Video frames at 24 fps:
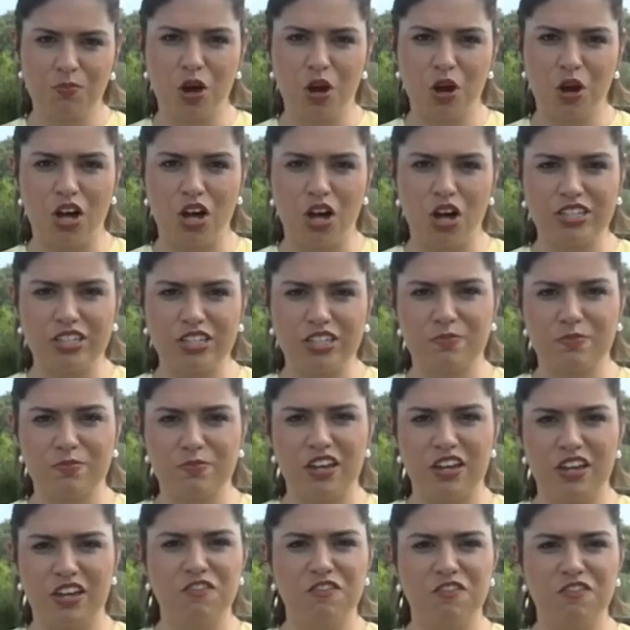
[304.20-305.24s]
Paul, it's
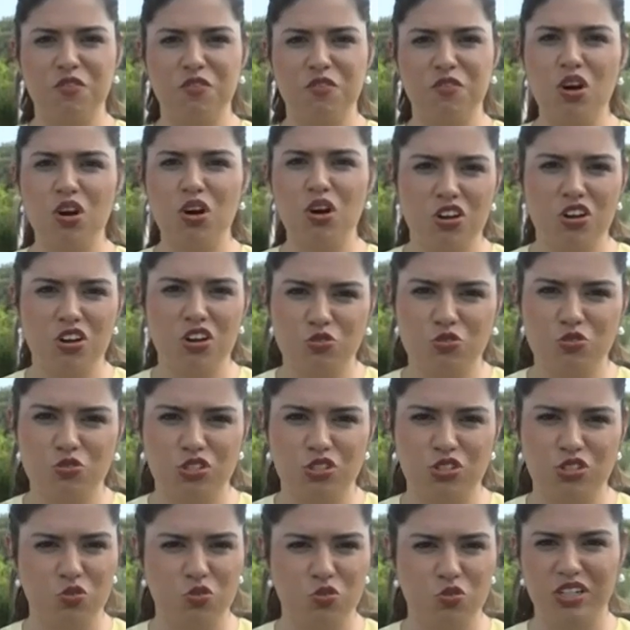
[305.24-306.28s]
been
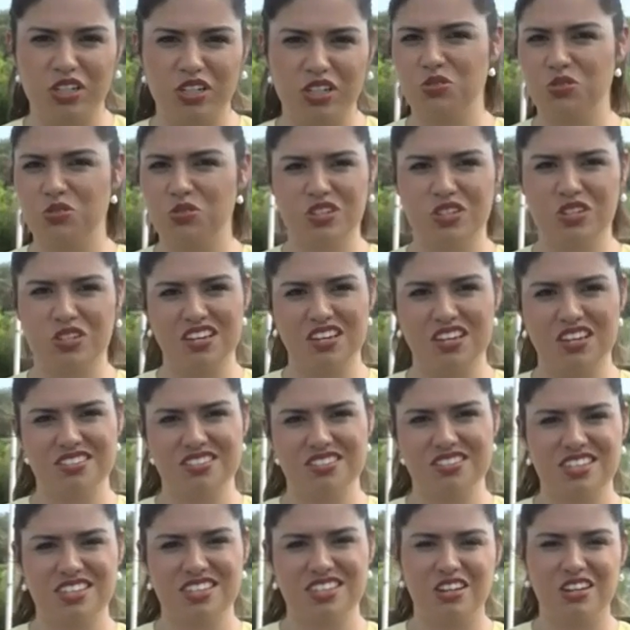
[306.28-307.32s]
422 days
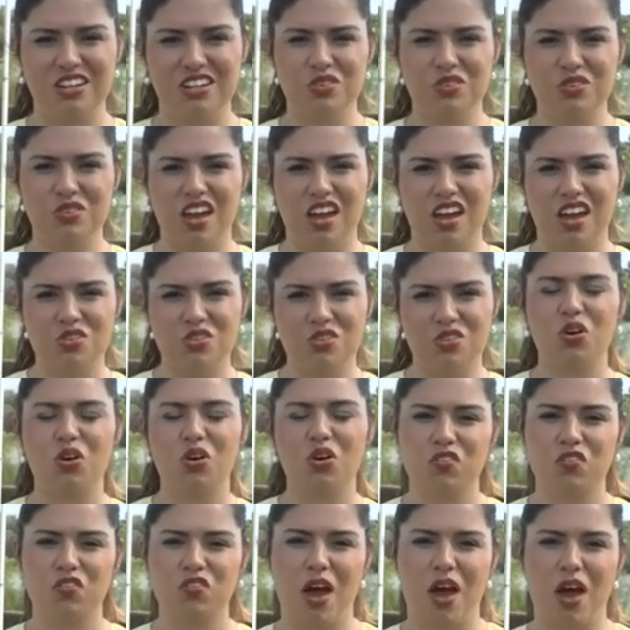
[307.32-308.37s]
since anyone has
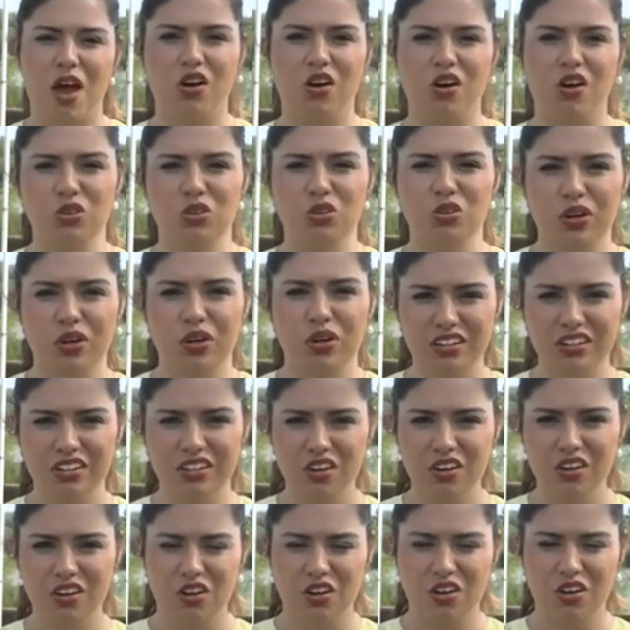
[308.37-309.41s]
heard from Echo Lloyd.
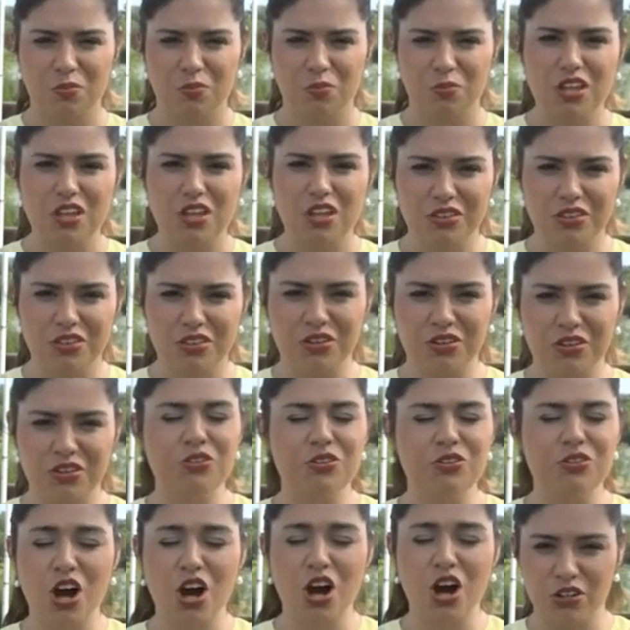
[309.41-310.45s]

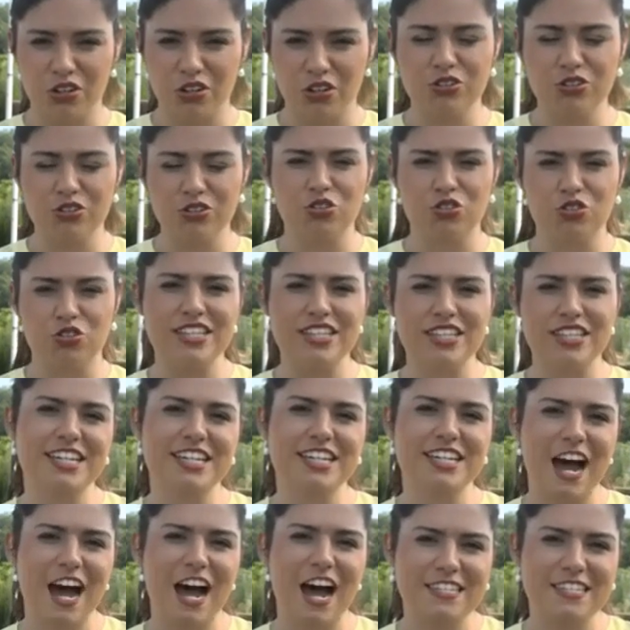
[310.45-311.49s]
Her daughter tried to
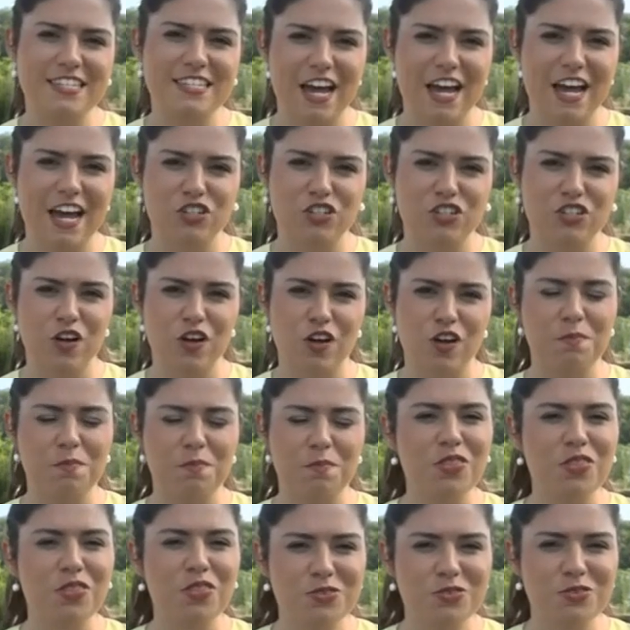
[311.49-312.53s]
contact her on
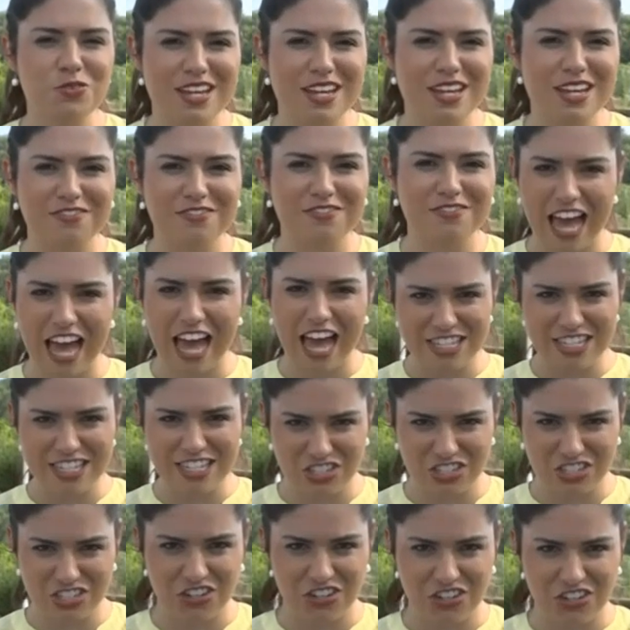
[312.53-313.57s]
Mother's Day of
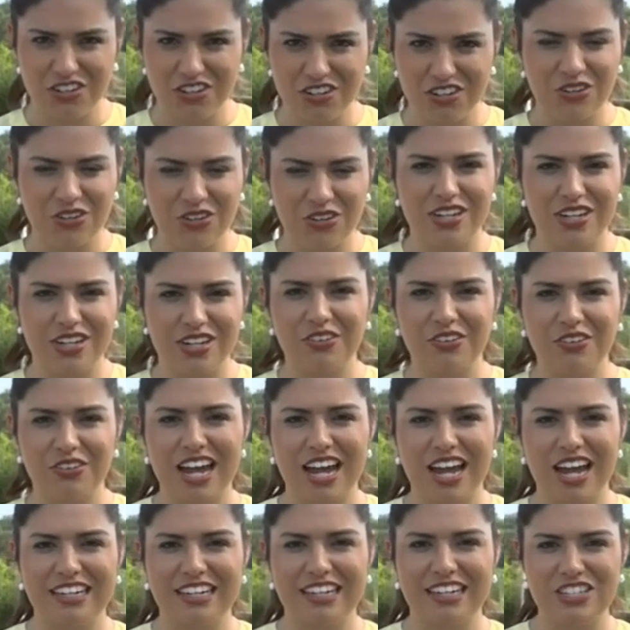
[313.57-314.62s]
last year and never
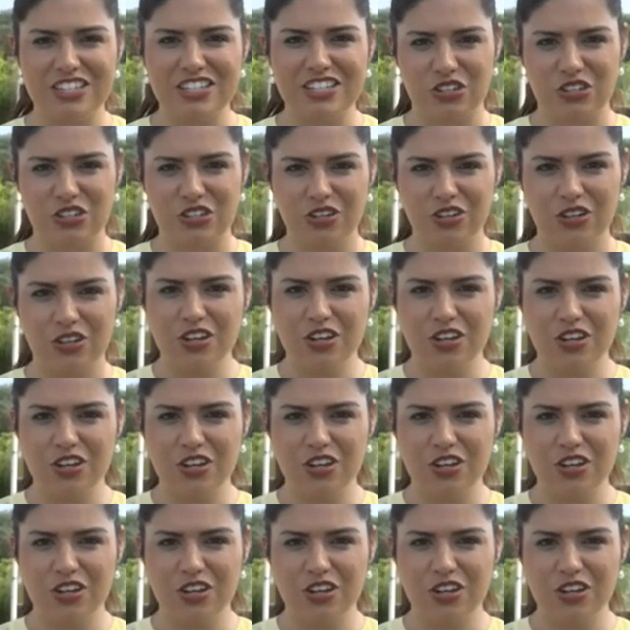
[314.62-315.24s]
got an answer.